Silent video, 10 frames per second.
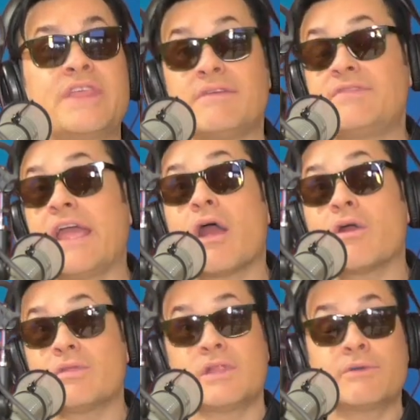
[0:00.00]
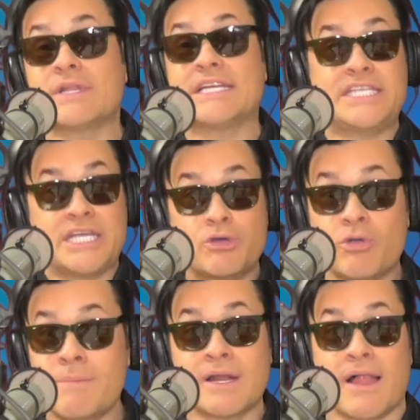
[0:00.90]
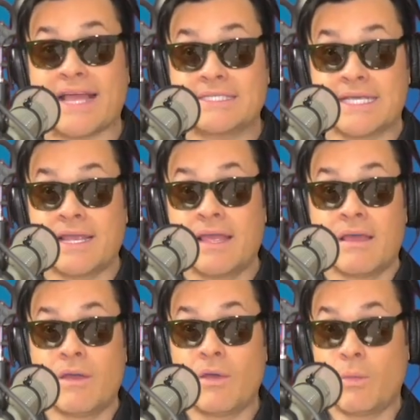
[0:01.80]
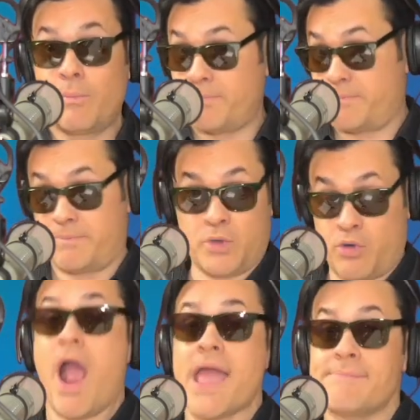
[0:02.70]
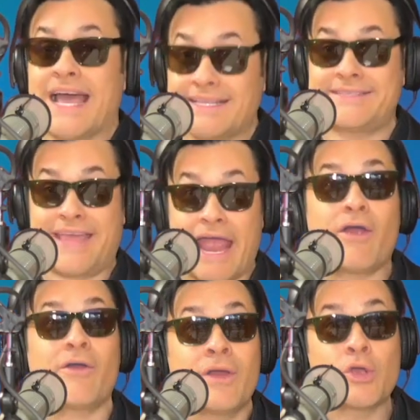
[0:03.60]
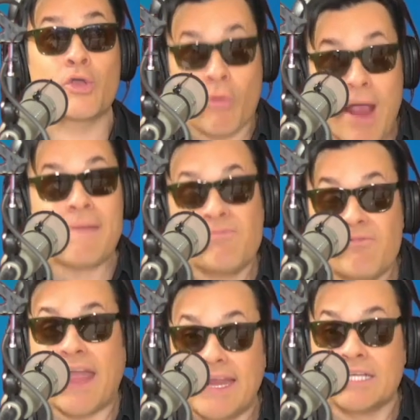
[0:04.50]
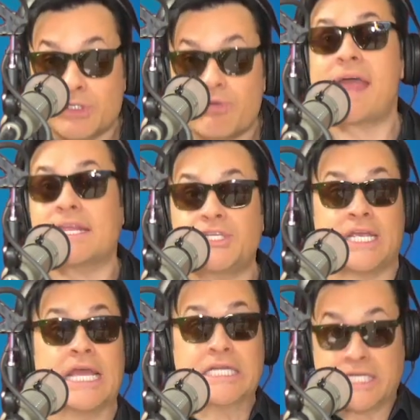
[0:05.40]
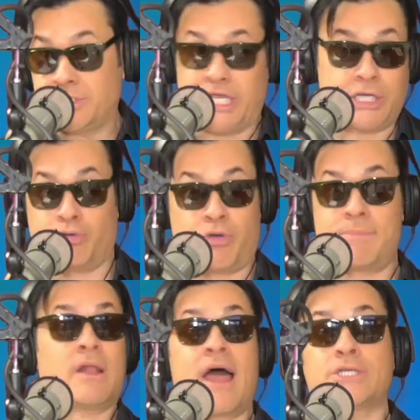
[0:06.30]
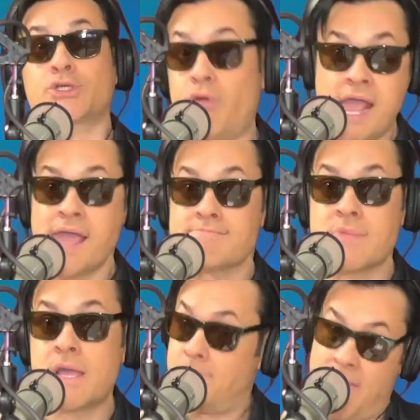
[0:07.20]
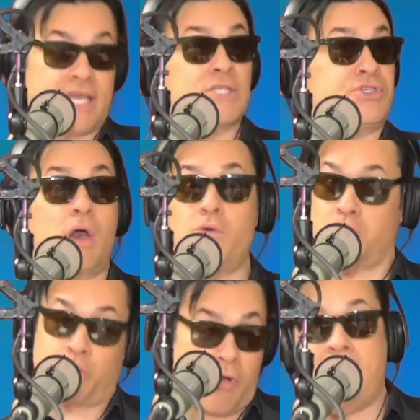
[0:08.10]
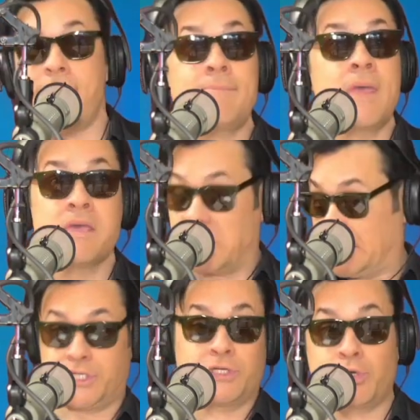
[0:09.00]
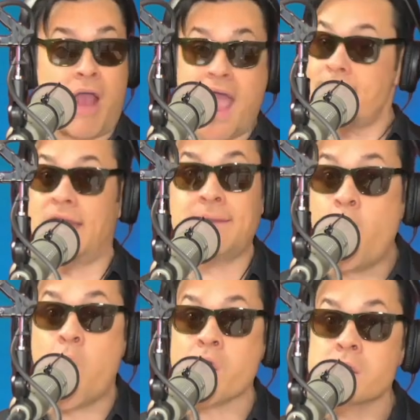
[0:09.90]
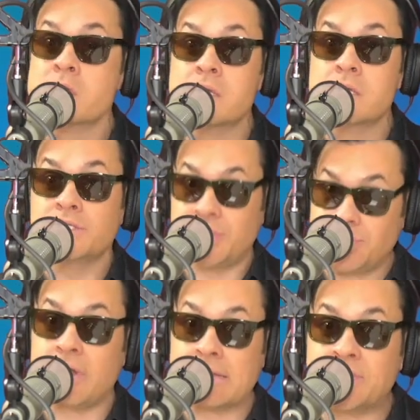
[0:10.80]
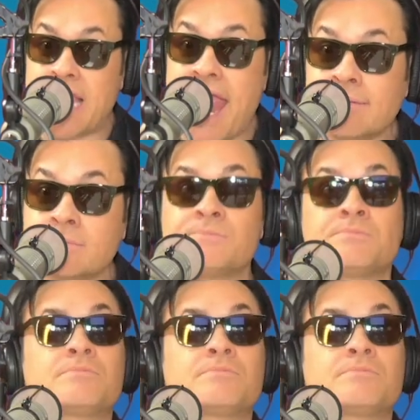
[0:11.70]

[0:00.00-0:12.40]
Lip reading: They are literally decriminalizing crime. That's their crime-fighting strategy. Decriminalize crime. Make it so crime isn't crime anymore. Do you see what I'm saying?